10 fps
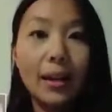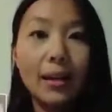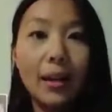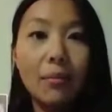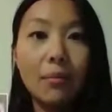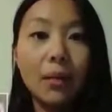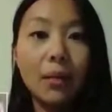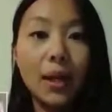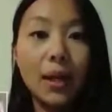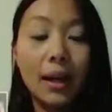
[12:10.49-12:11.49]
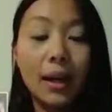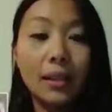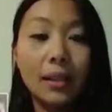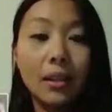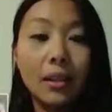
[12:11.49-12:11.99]
get my writing
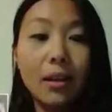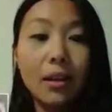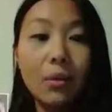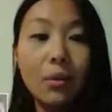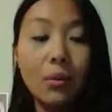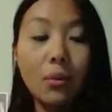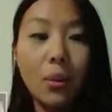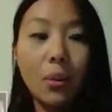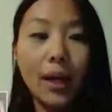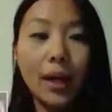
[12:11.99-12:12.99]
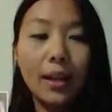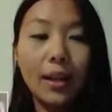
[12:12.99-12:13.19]
ideas. Another way